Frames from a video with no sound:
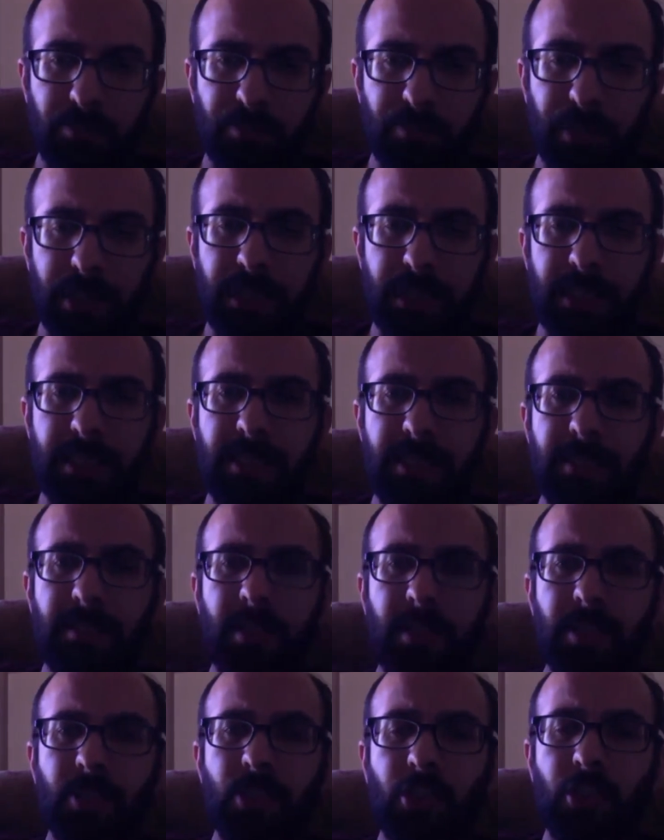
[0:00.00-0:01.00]
but this is
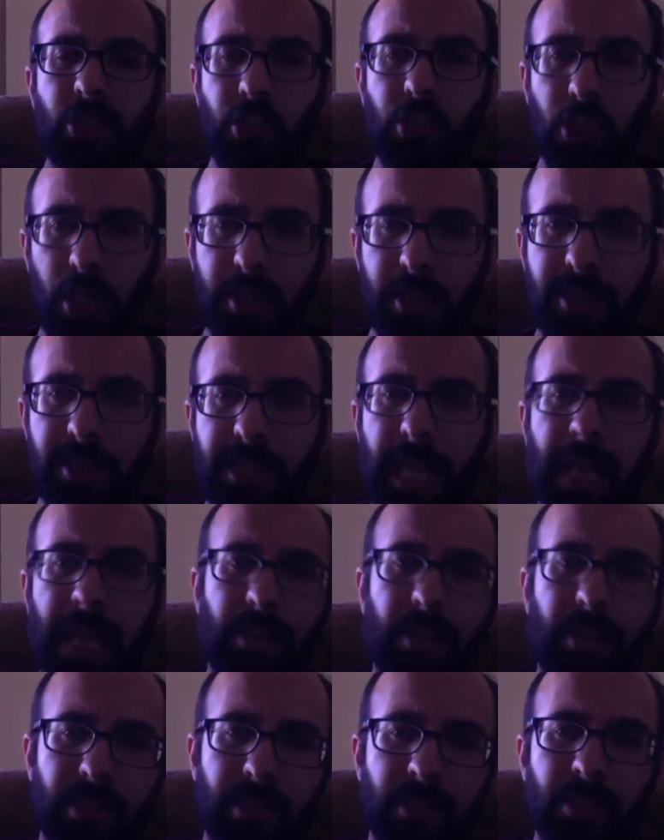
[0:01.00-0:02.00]
not just
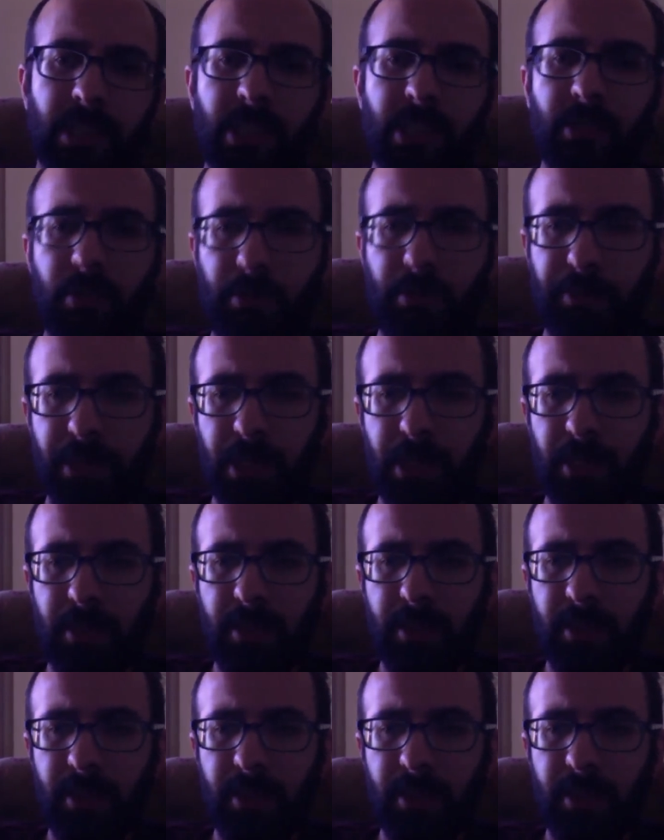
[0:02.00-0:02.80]
another description.